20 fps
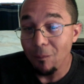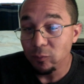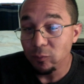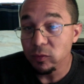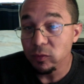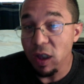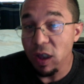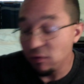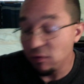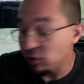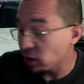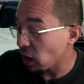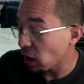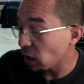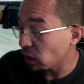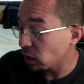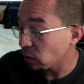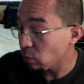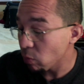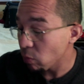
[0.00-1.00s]

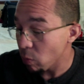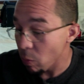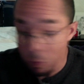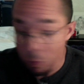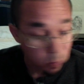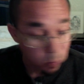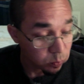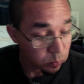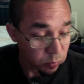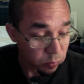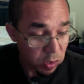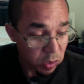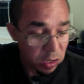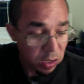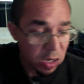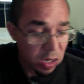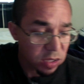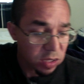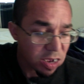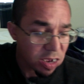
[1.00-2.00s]
And
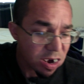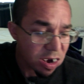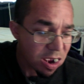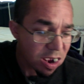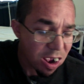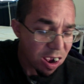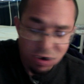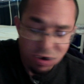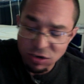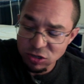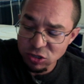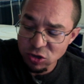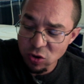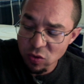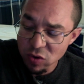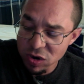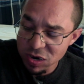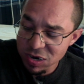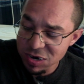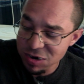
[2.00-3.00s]
I thought I got a
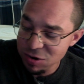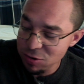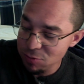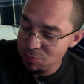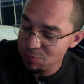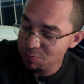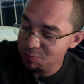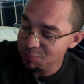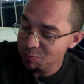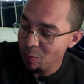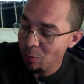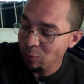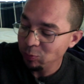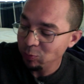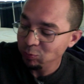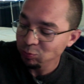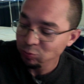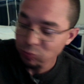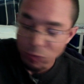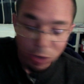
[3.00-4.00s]
soda here.
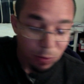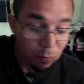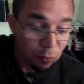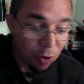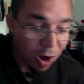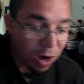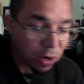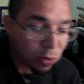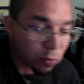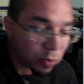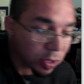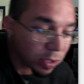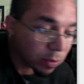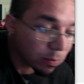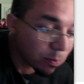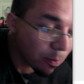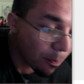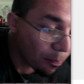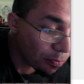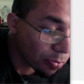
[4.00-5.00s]
Brand new one.
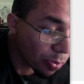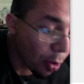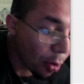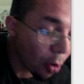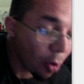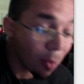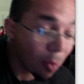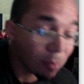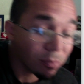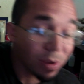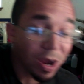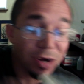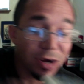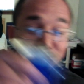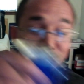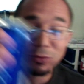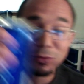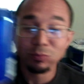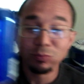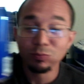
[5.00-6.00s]
Oh, I do.